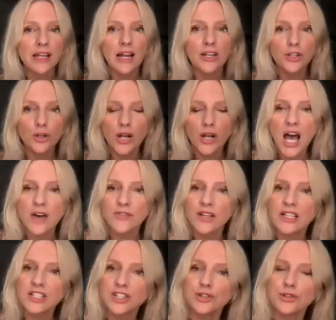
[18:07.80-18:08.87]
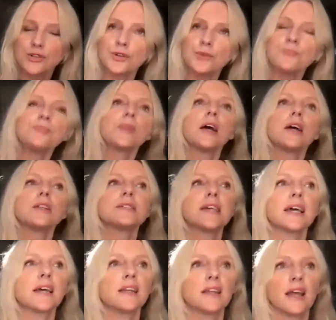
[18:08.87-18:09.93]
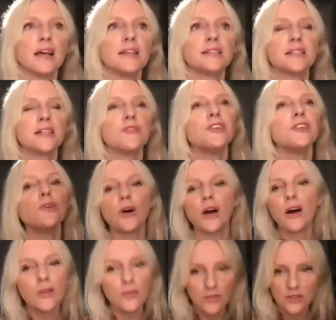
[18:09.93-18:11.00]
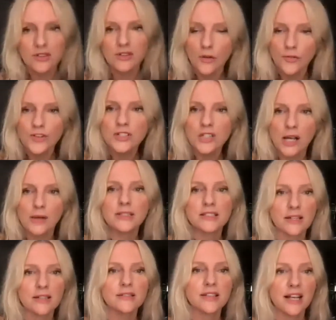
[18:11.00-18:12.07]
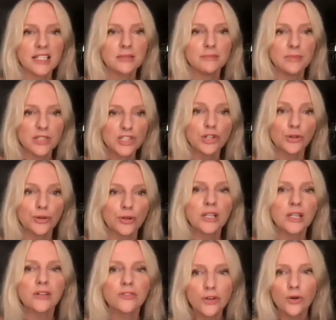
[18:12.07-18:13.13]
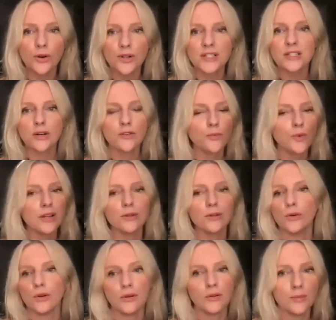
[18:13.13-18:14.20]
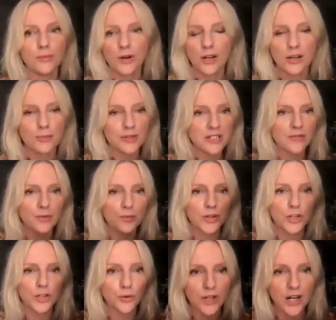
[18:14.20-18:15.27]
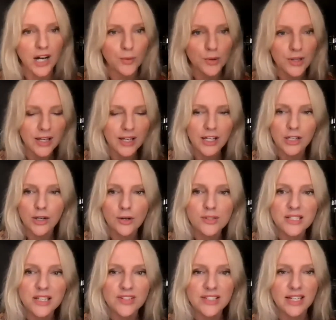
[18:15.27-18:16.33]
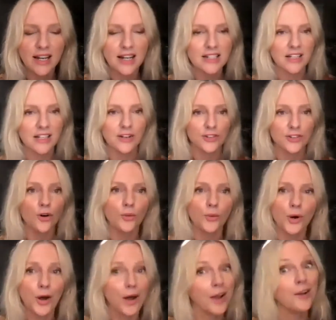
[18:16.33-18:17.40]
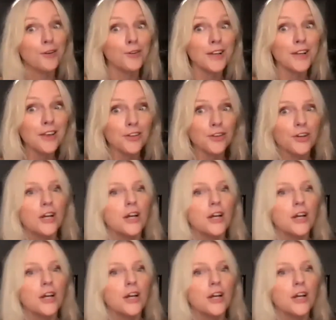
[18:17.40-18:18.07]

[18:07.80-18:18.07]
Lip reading: And having to second guess yourself. And look, so oftentimes this does take some maturity, of course. So look, I'm not going to pretend that when you and I were like, 17, 18 years old, we were all together.